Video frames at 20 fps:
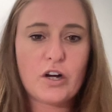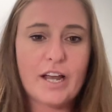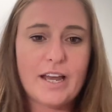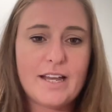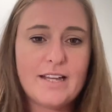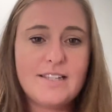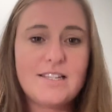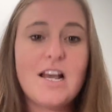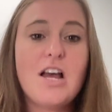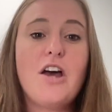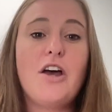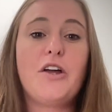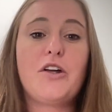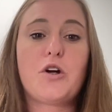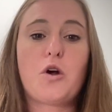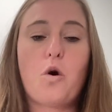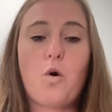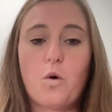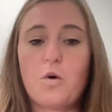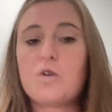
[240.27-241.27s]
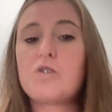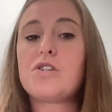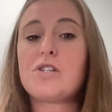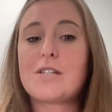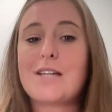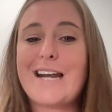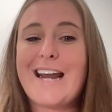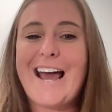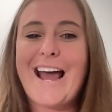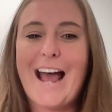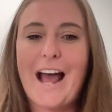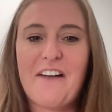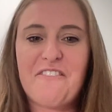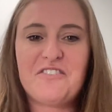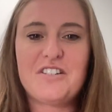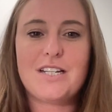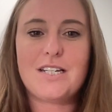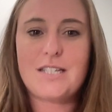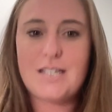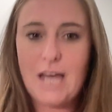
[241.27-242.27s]
is your horse is gonna
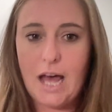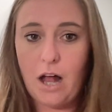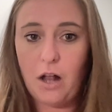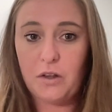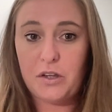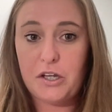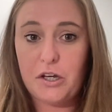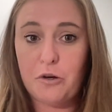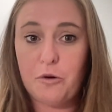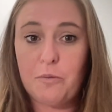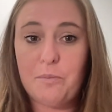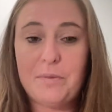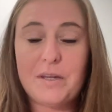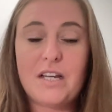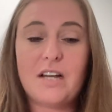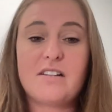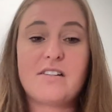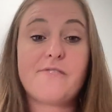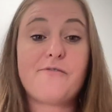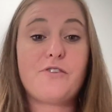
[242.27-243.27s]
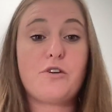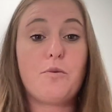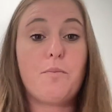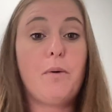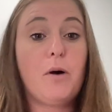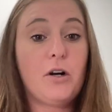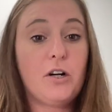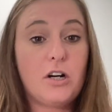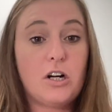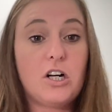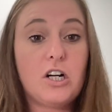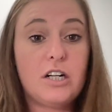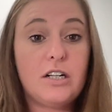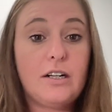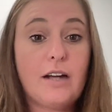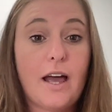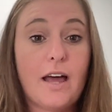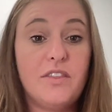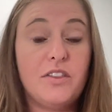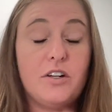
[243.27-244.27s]
have to tell you, because if you put it on
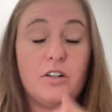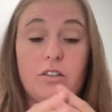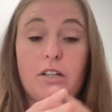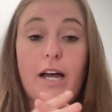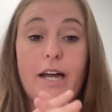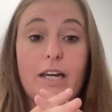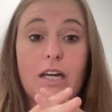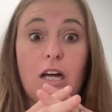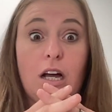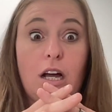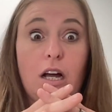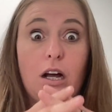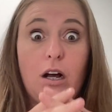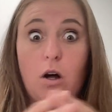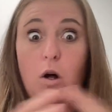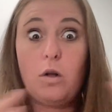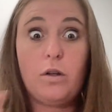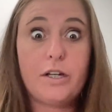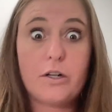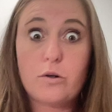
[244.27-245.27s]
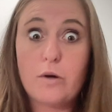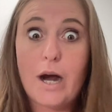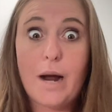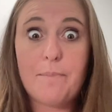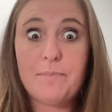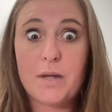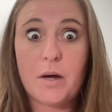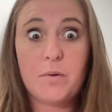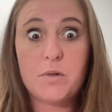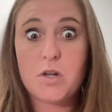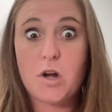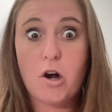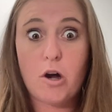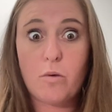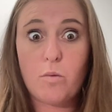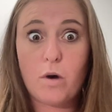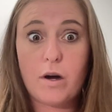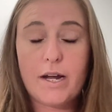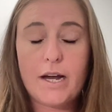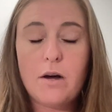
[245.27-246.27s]
and they're like, holy crap, that was a
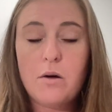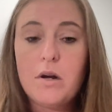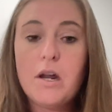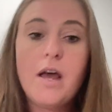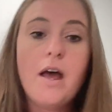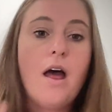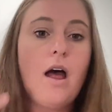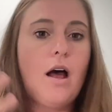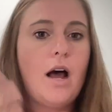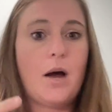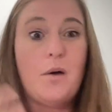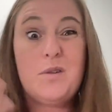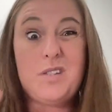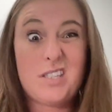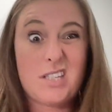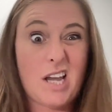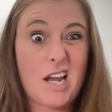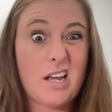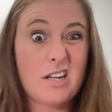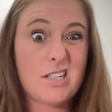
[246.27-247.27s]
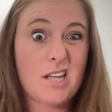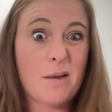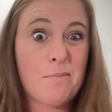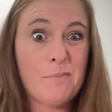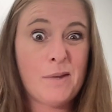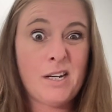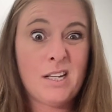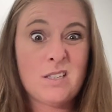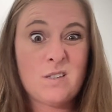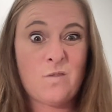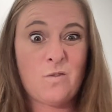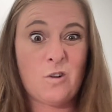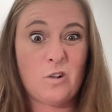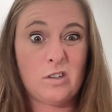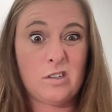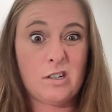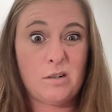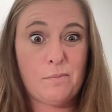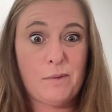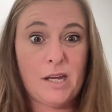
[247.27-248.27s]
hard workout, I would stay at 10 minutes for
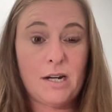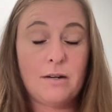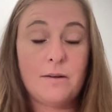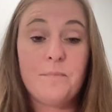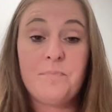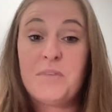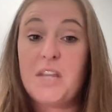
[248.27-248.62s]
a little bit.